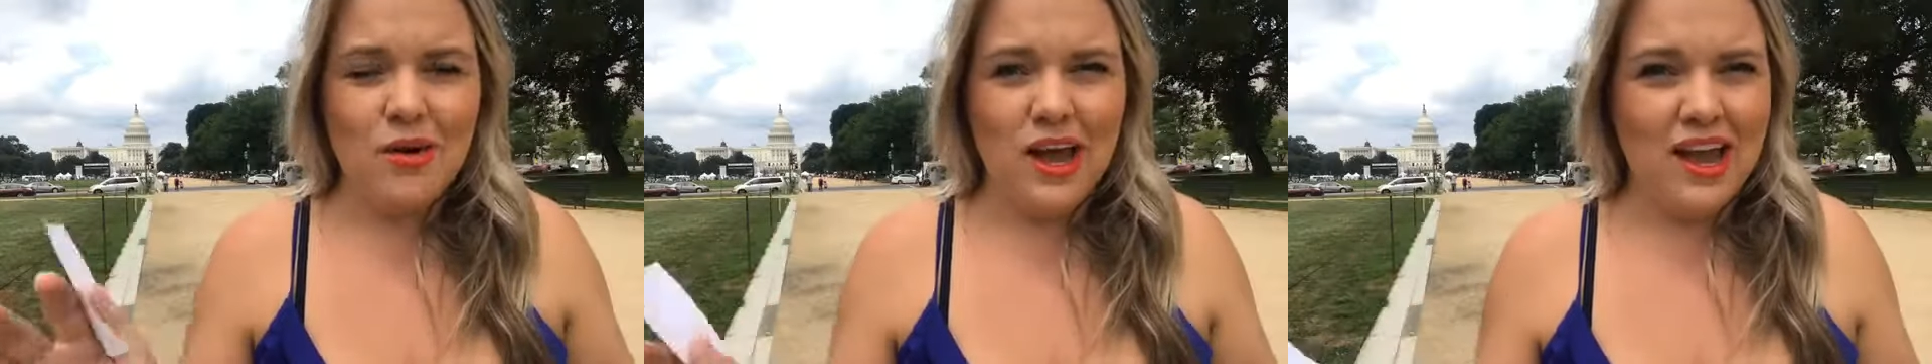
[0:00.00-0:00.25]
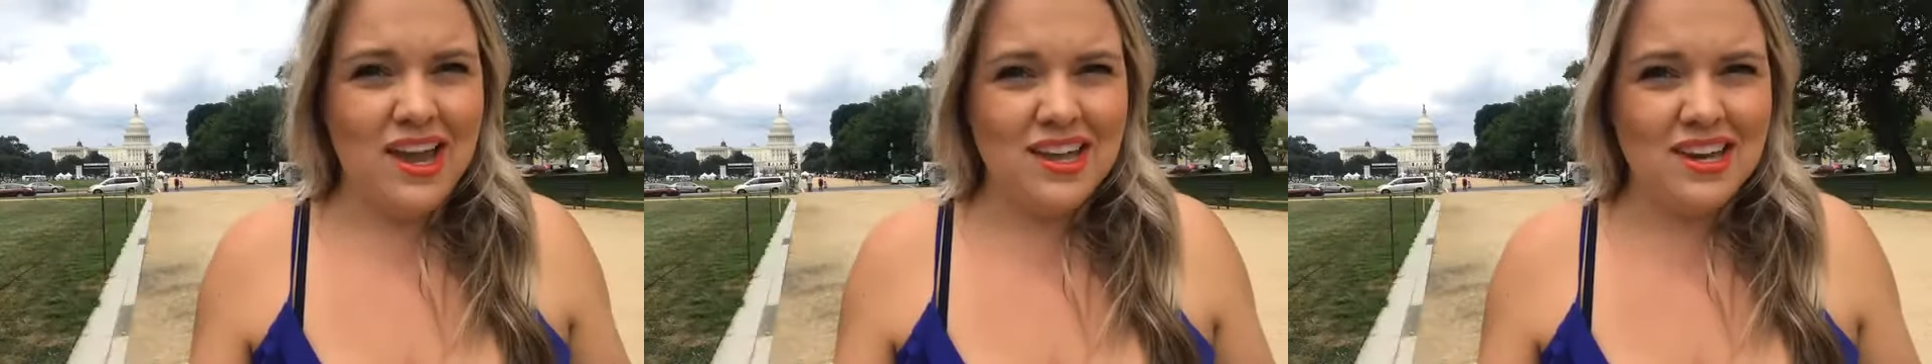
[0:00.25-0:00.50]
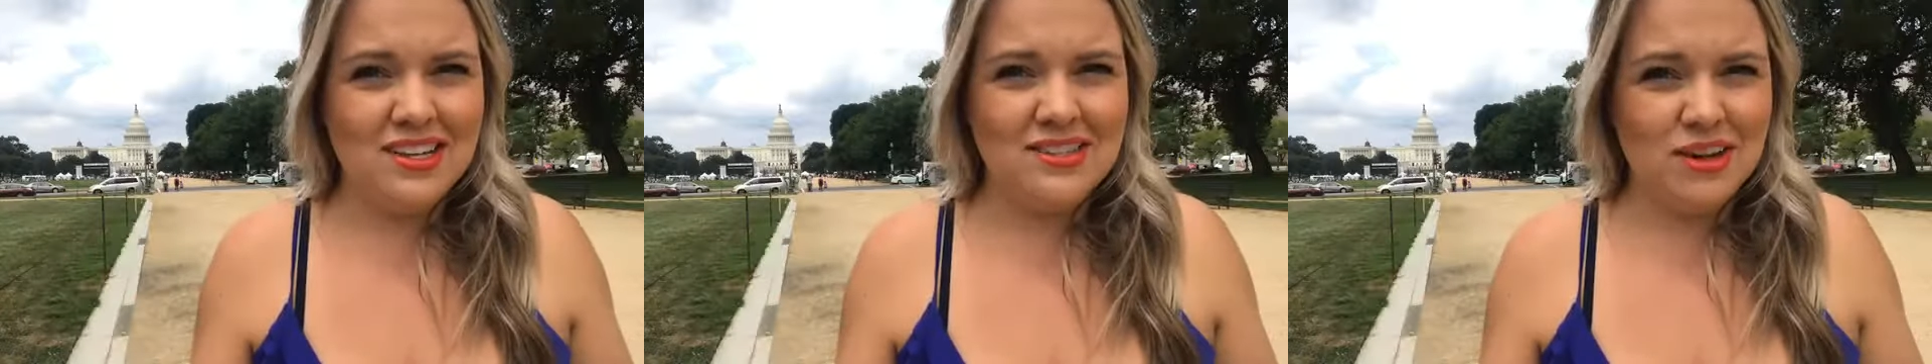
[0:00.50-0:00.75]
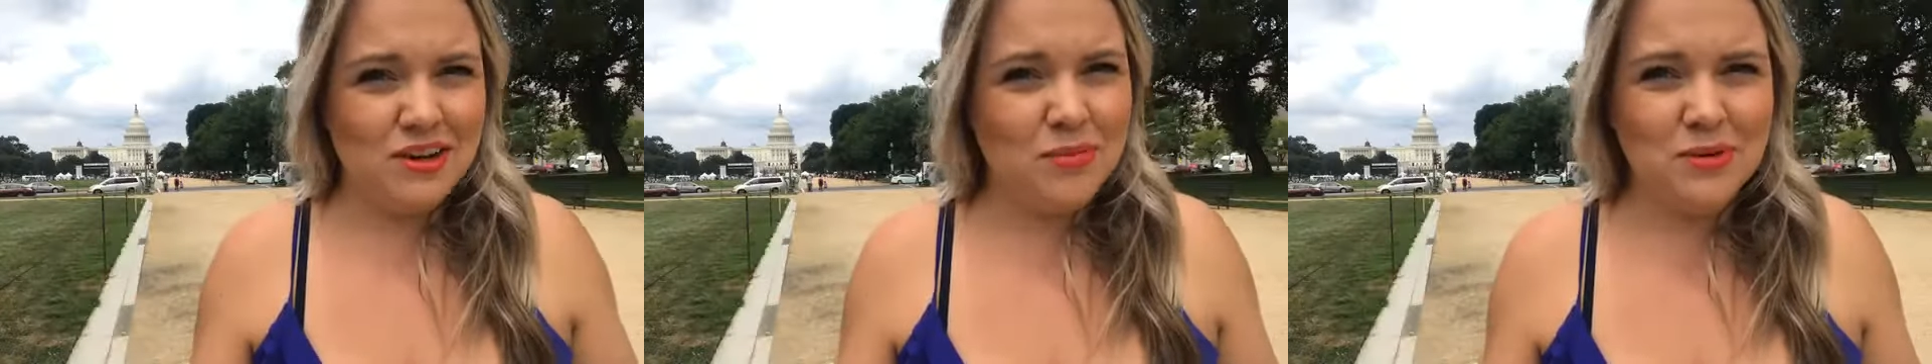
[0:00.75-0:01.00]
and
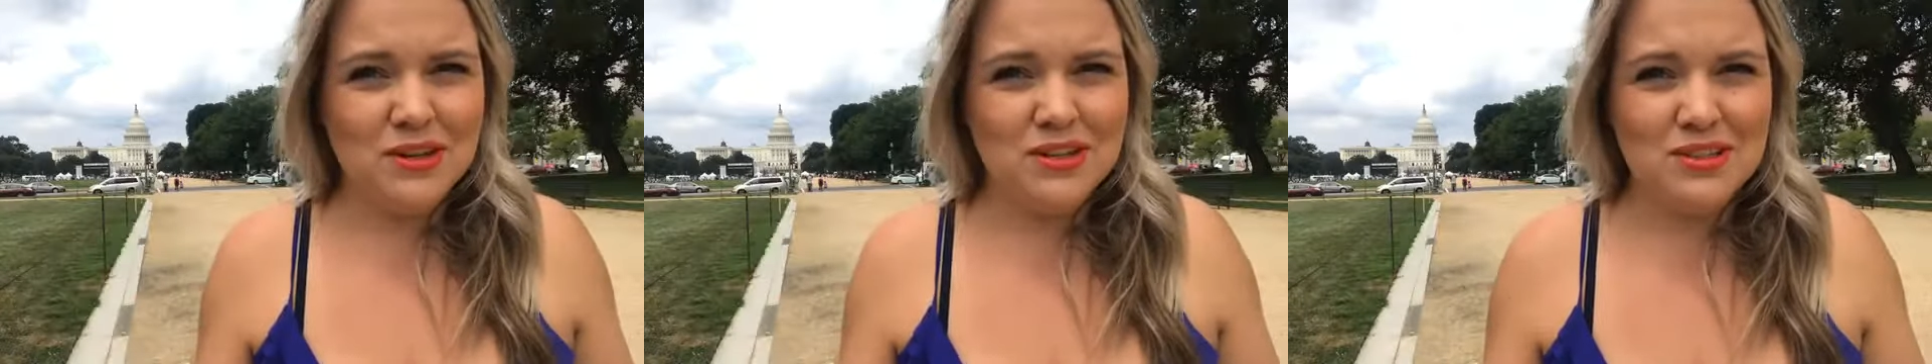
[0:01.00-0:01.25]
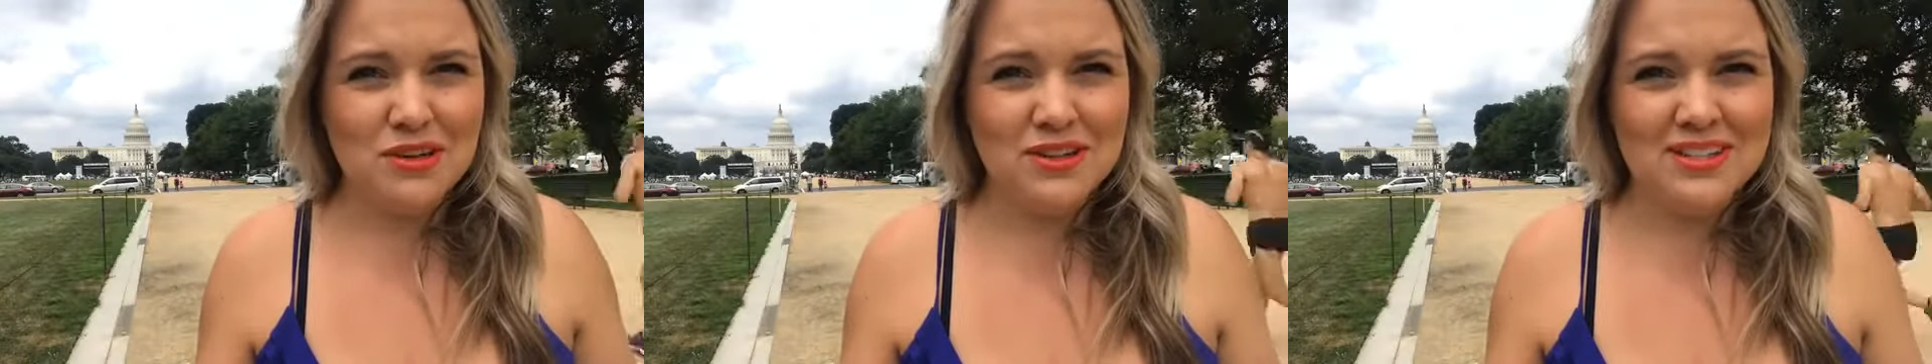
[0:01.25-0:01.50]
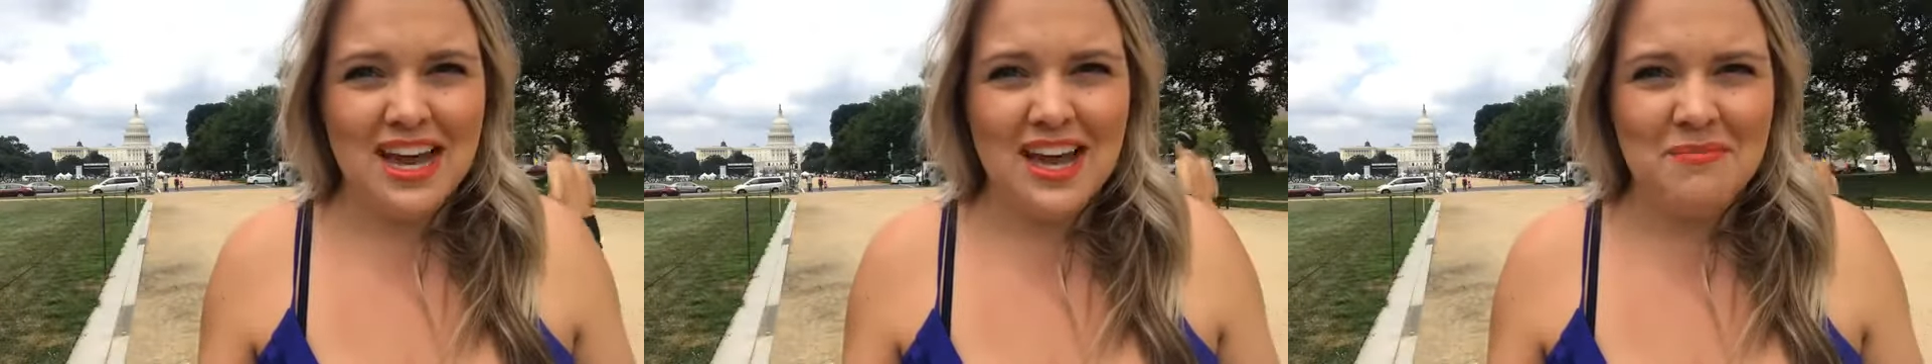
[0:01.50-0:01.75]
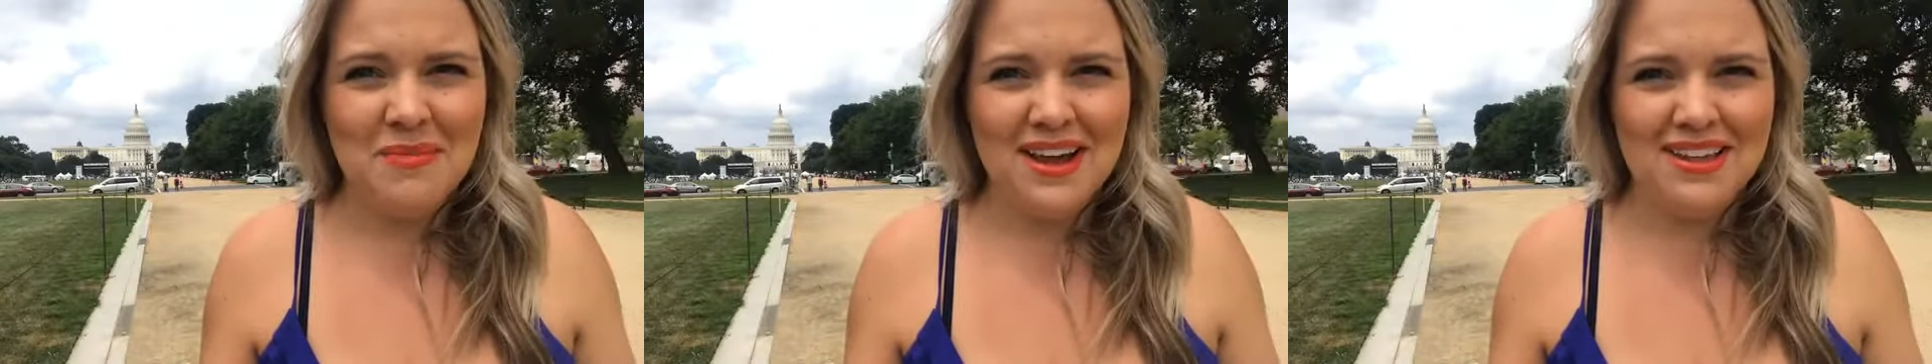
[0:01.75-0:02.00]
Zuckerberg took
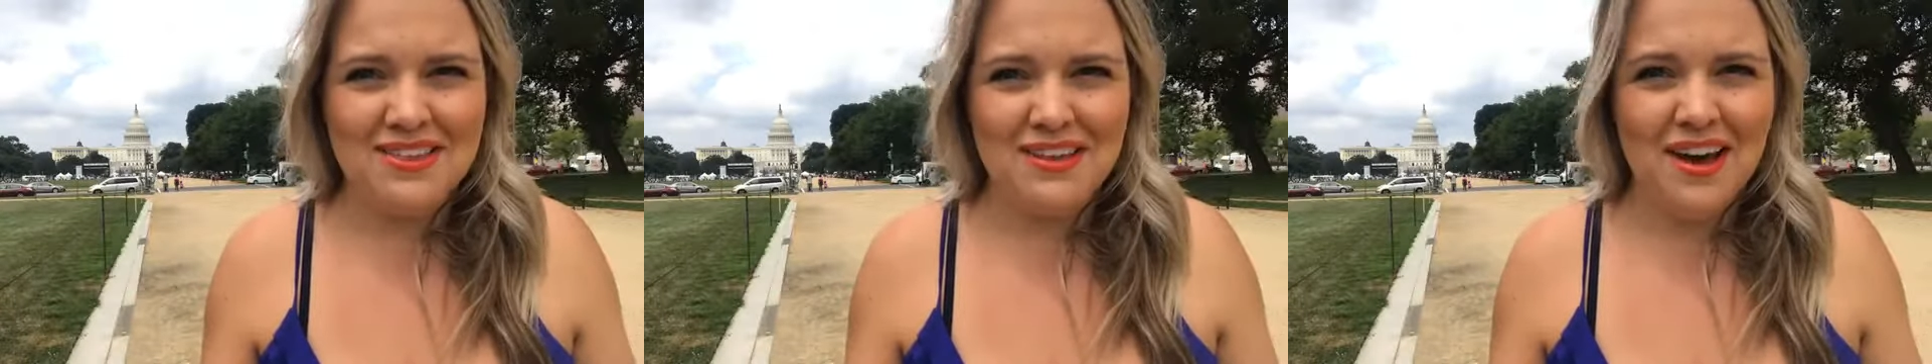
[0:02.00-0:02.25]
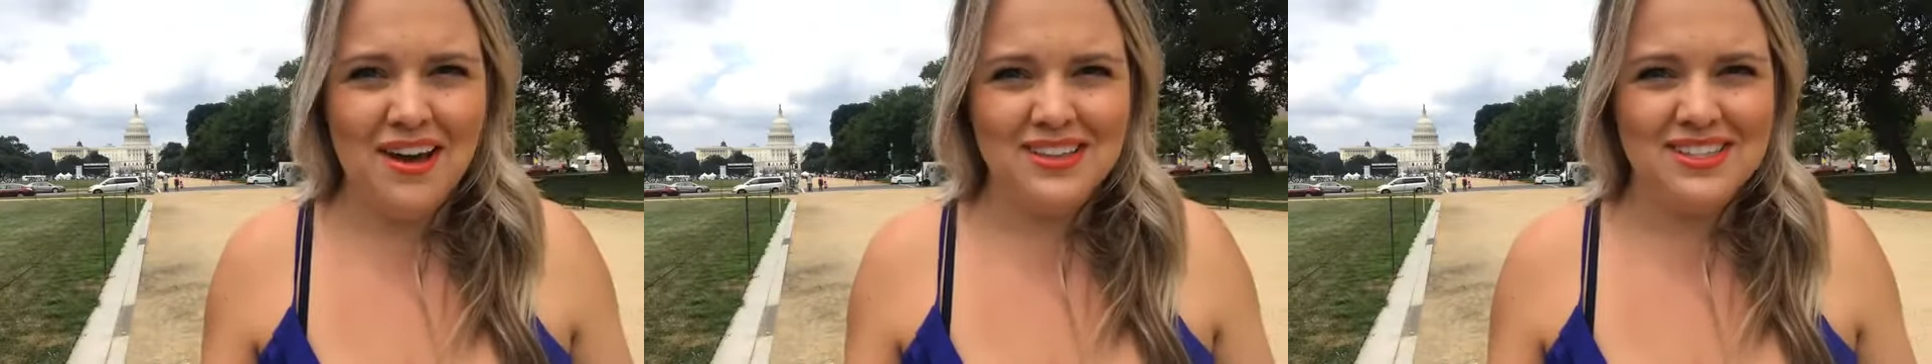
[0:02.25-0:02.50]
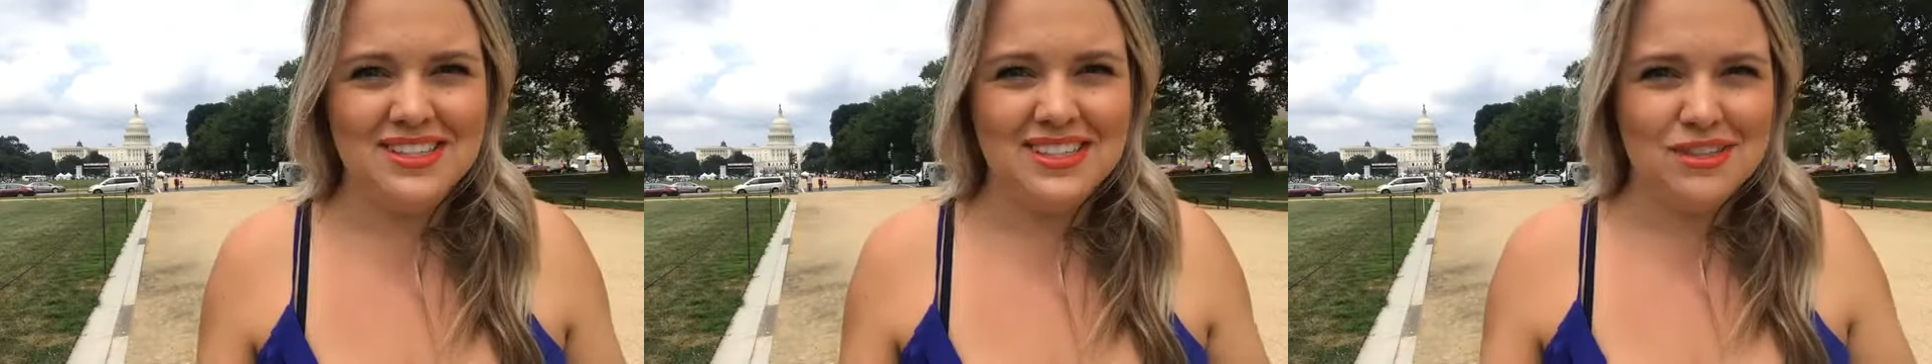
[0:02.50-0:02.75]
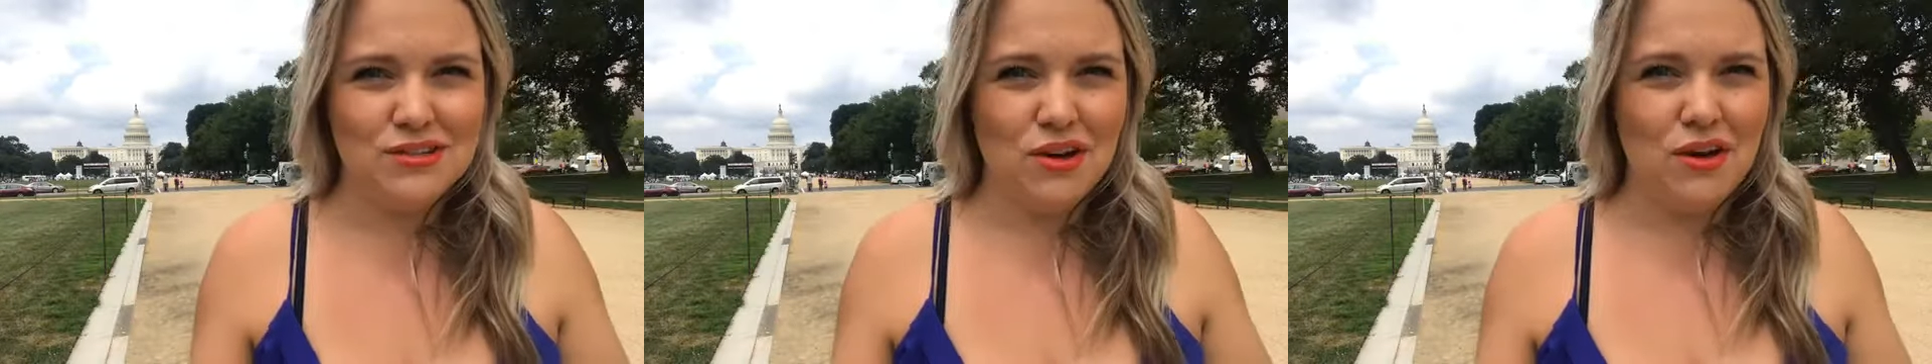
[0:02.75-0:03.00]
down my
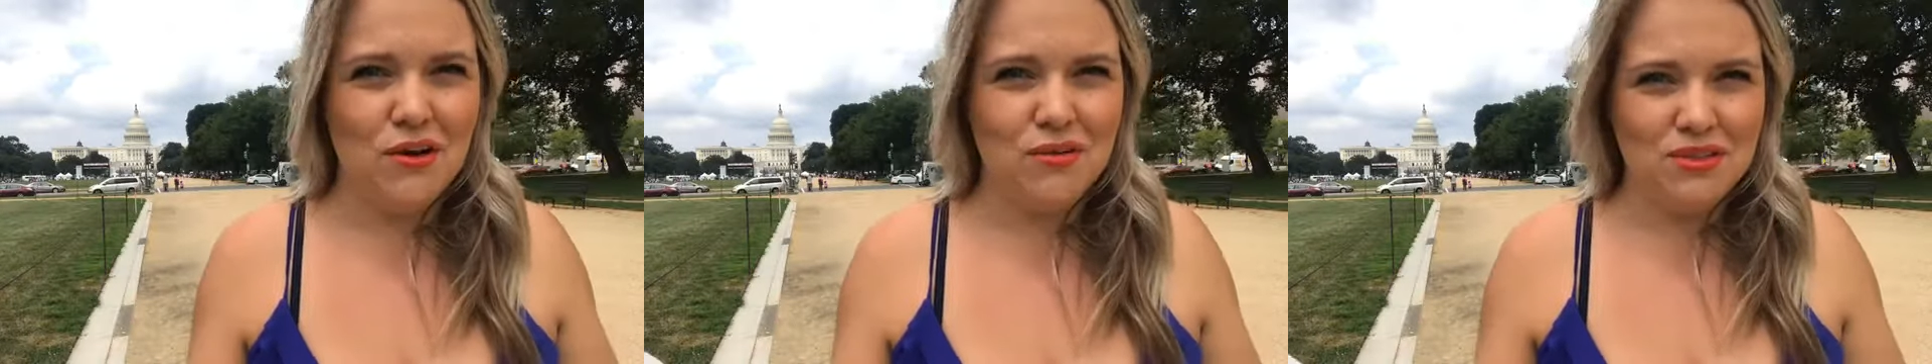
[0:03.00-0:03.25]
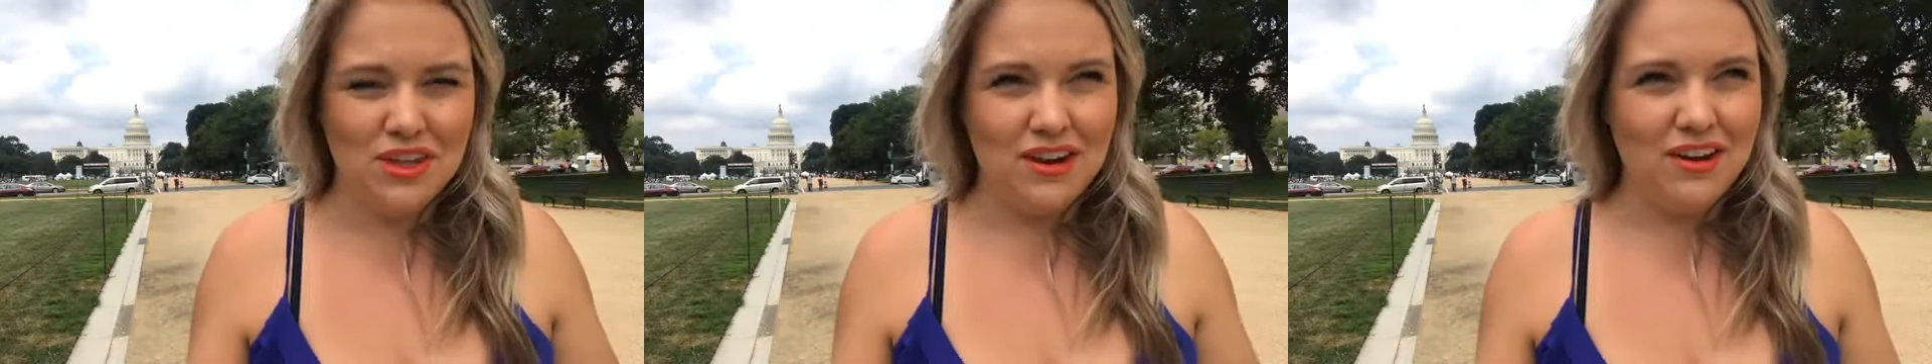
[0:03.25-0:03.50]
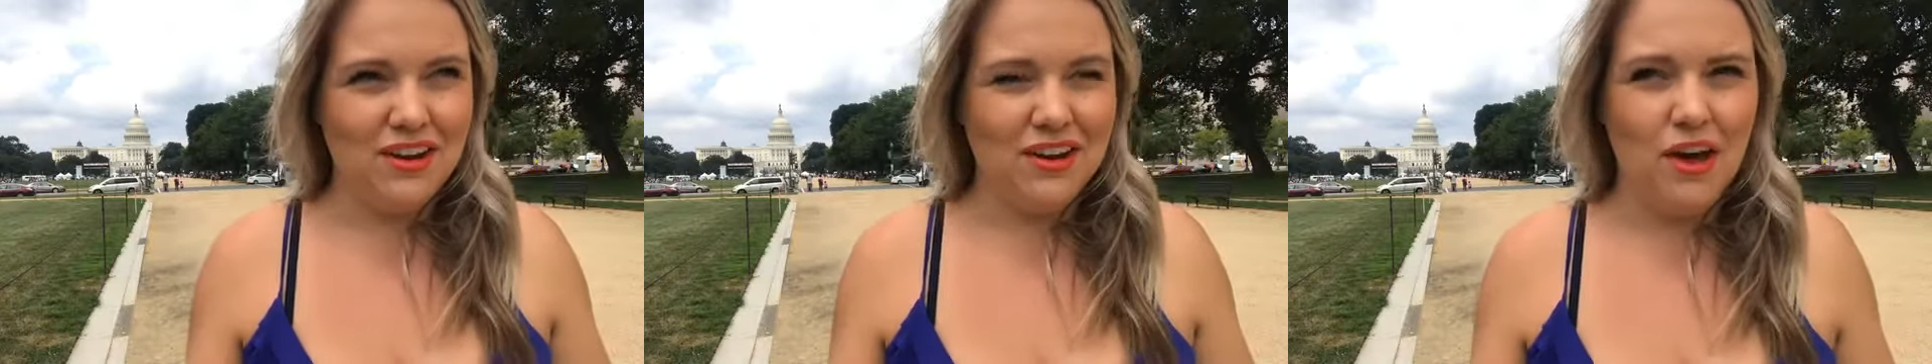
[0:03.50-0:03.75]
thoughts, so there you